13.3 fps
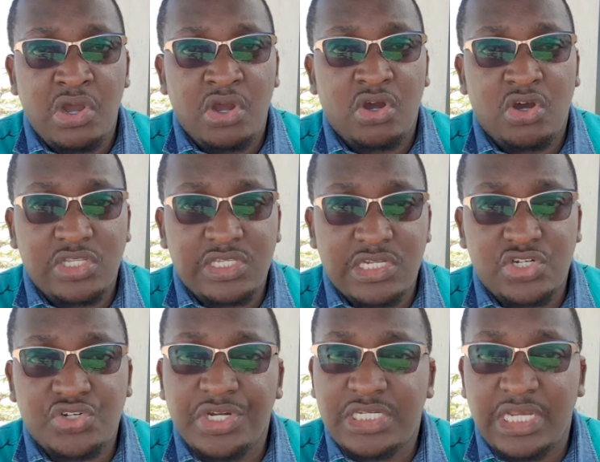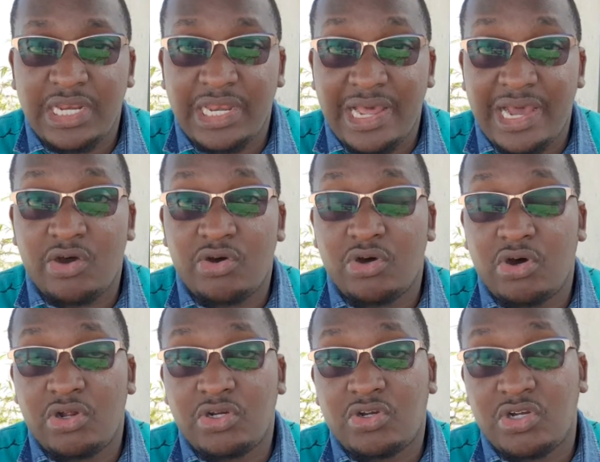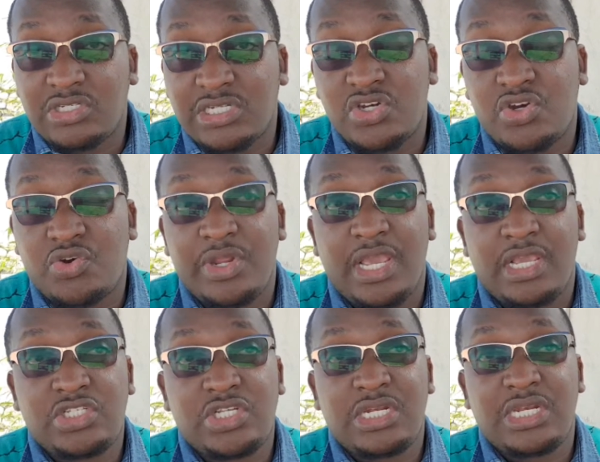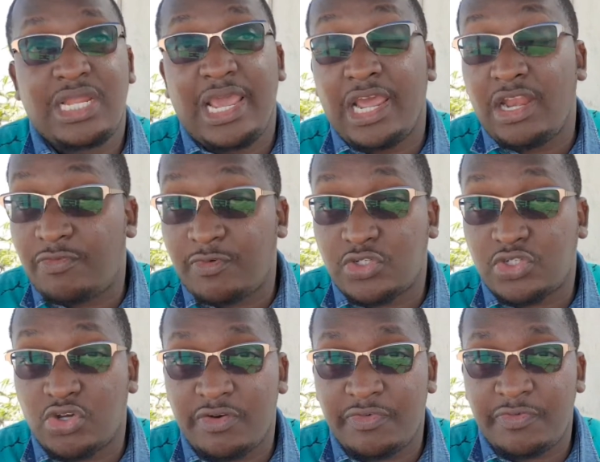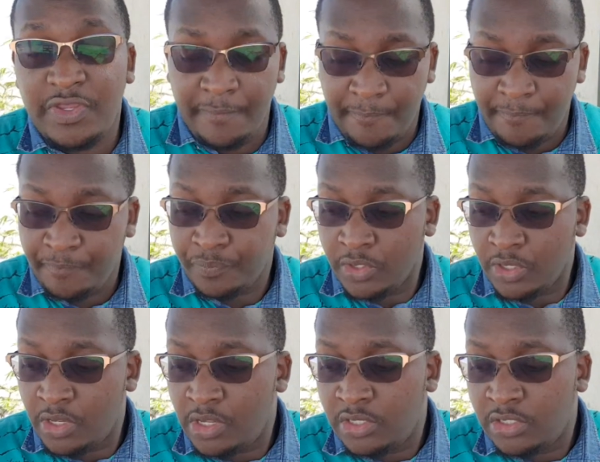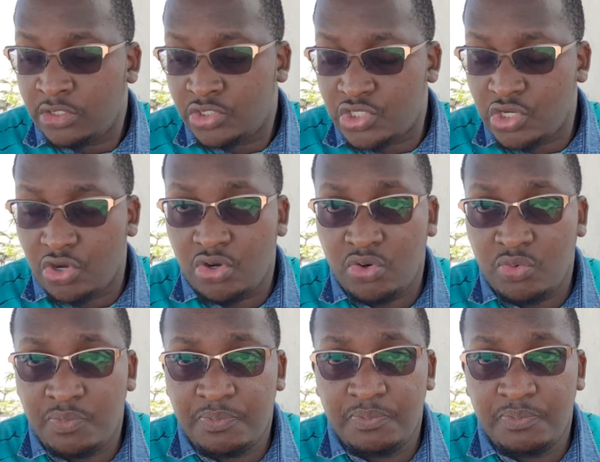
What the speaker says: concentrating now on content creation and photography. So